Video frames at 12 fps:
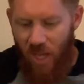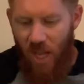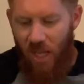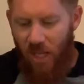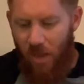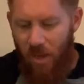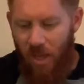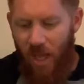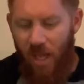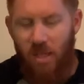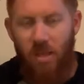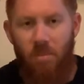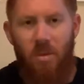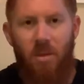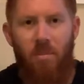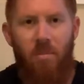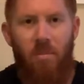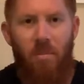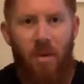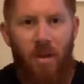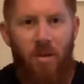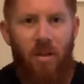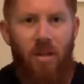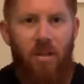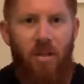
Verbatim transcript: And they began to be merry.